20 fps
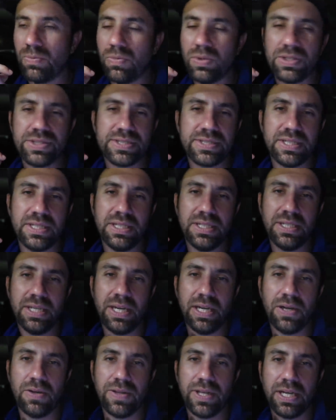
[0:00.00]
We'll see
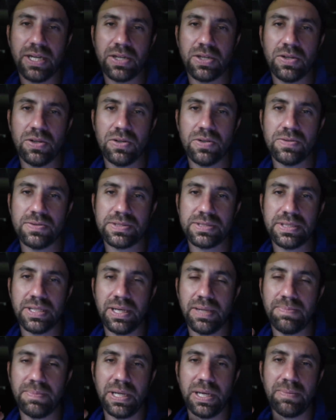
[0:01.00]
how that goes.
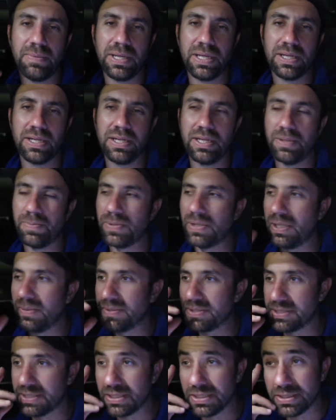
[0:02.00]
I'm not making any
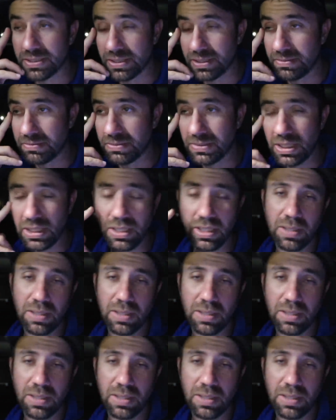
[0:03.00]
promises and